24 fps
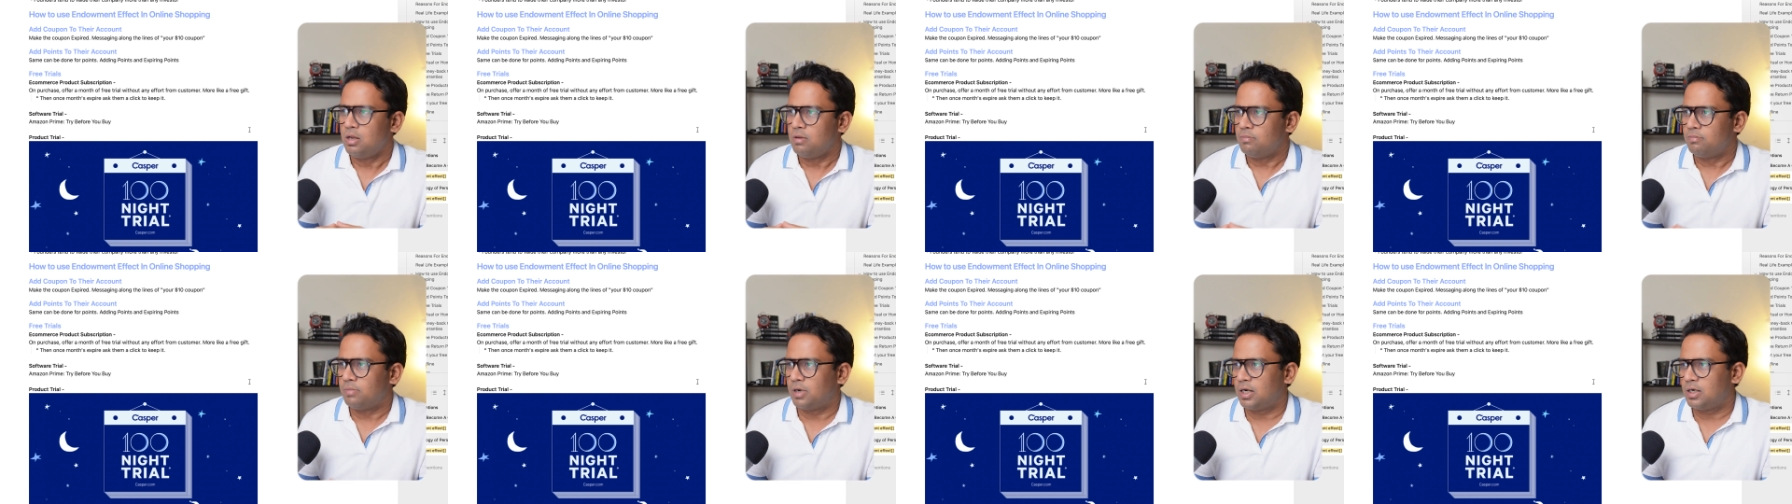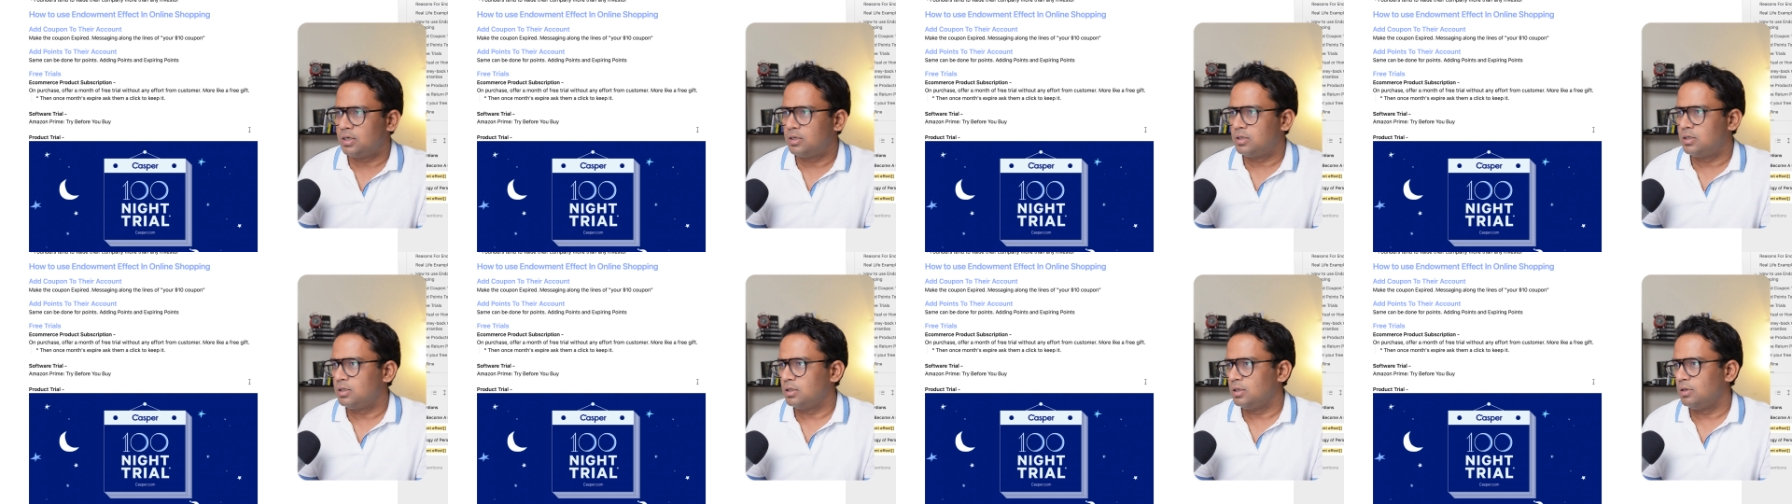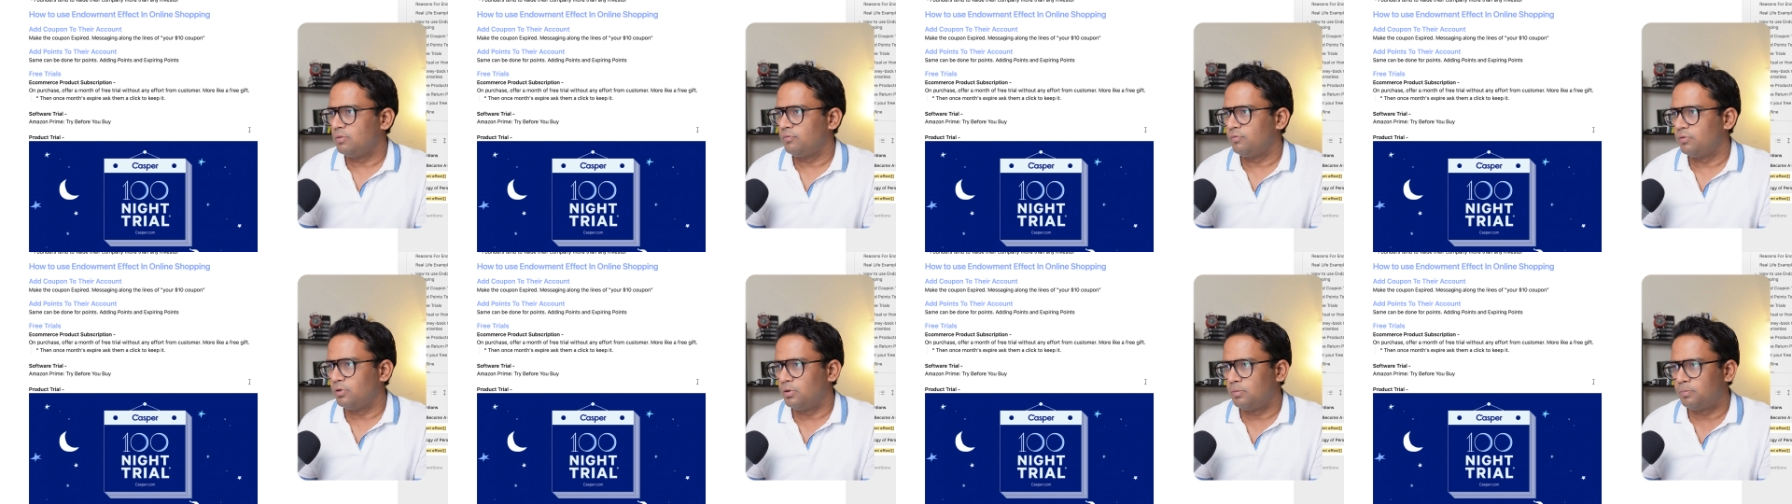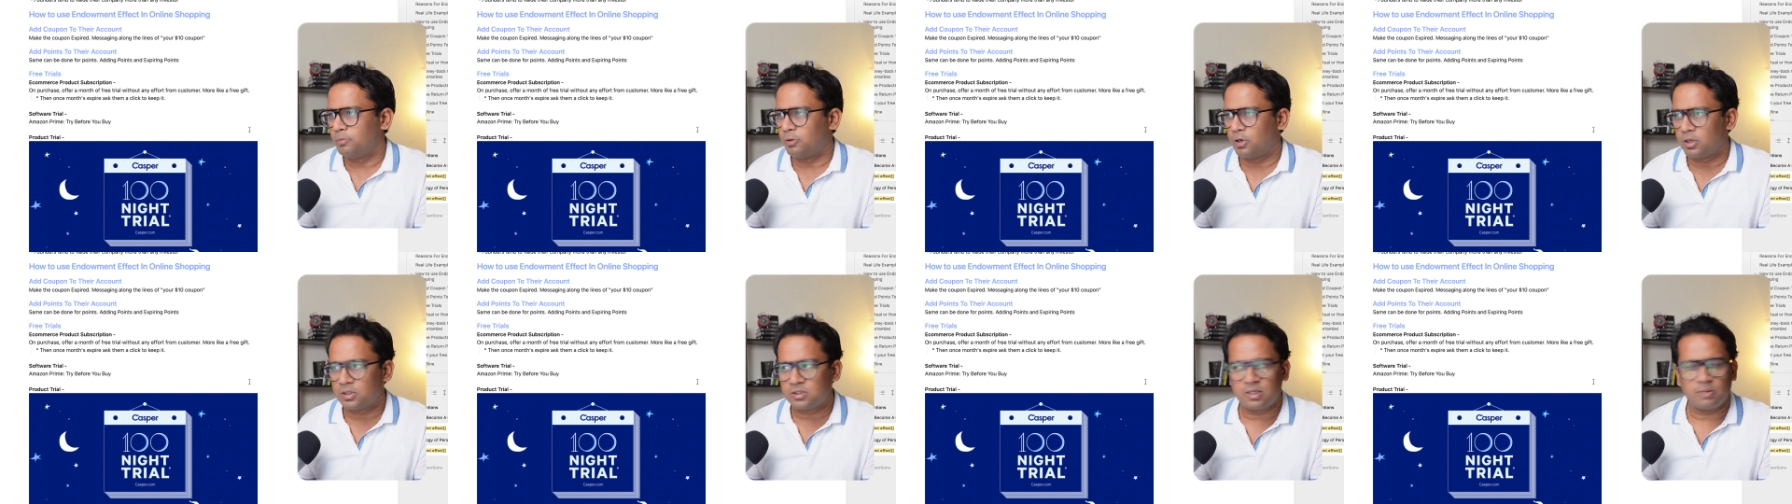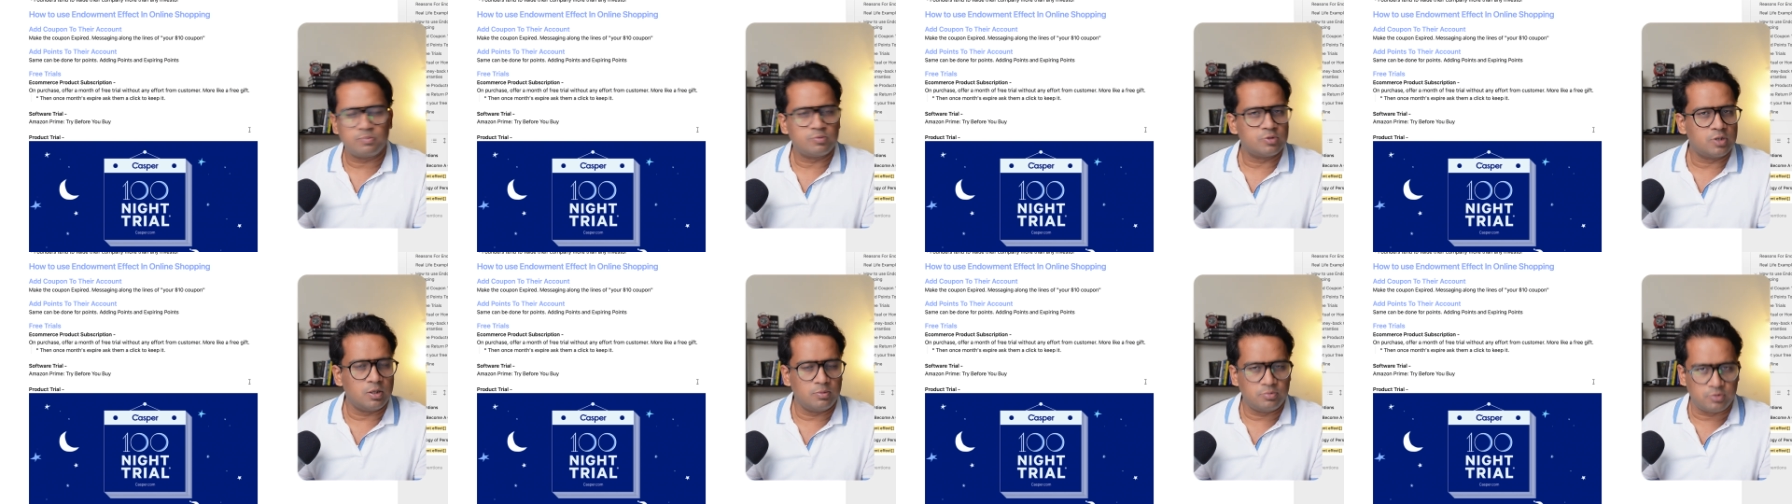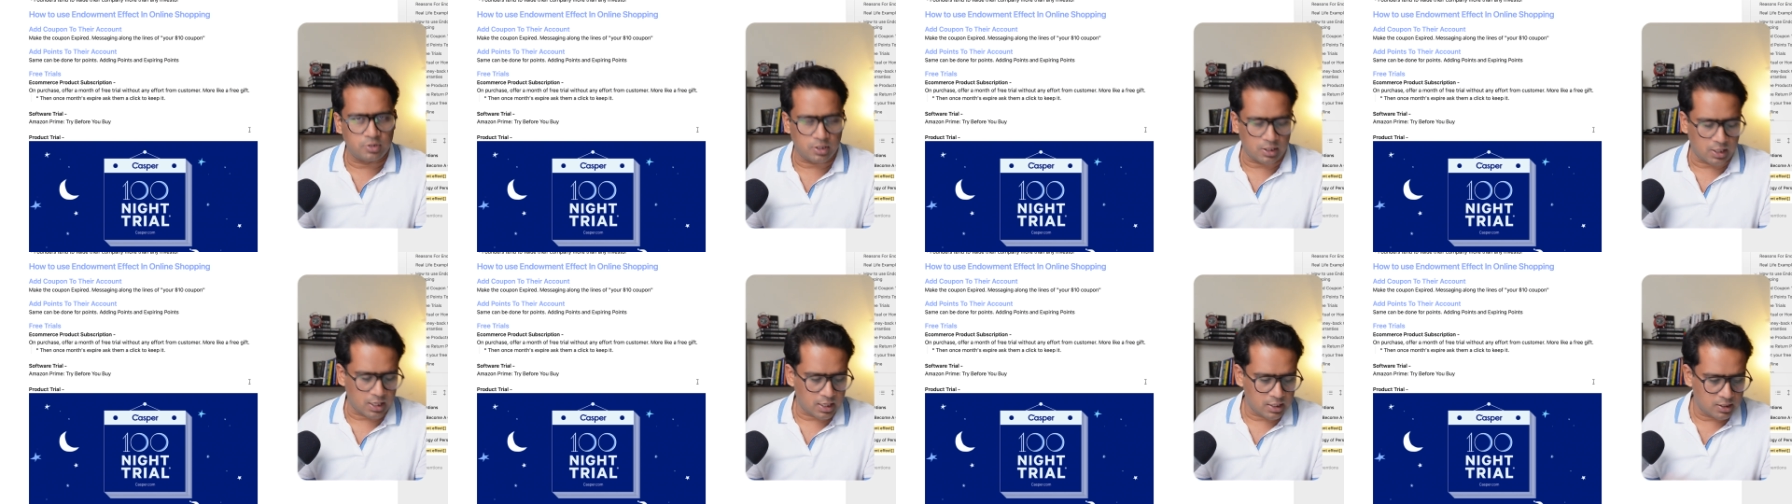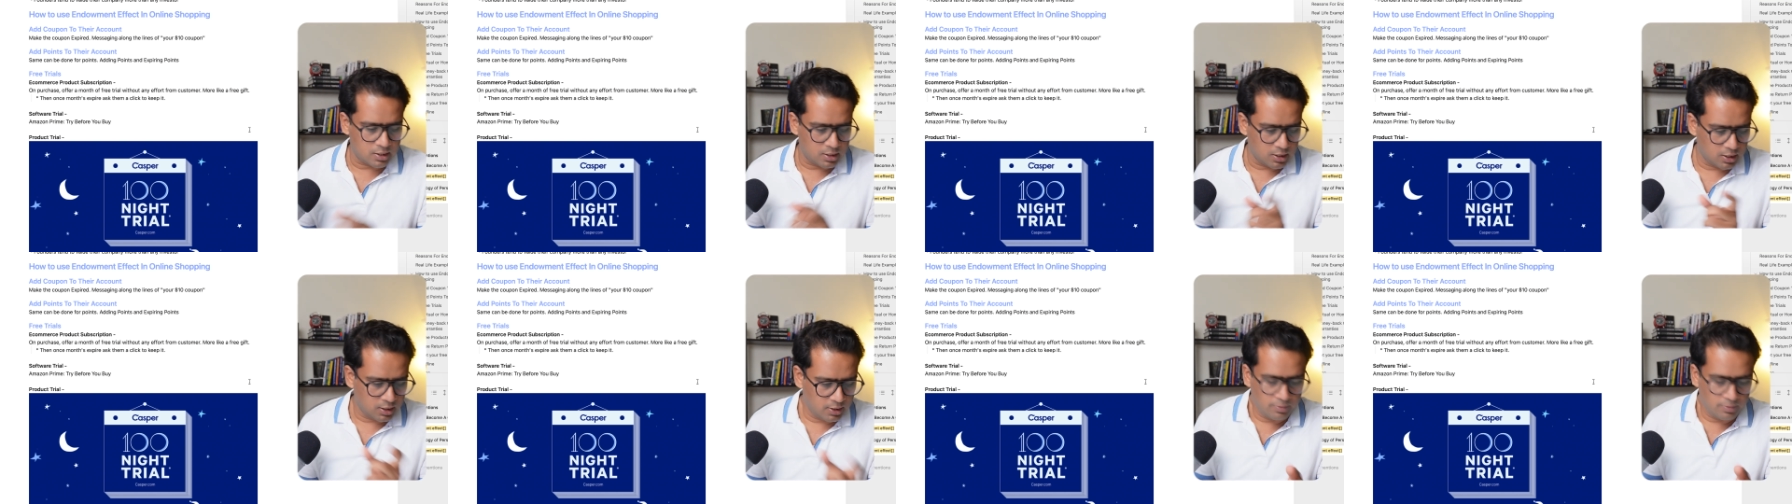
But for product subscription, like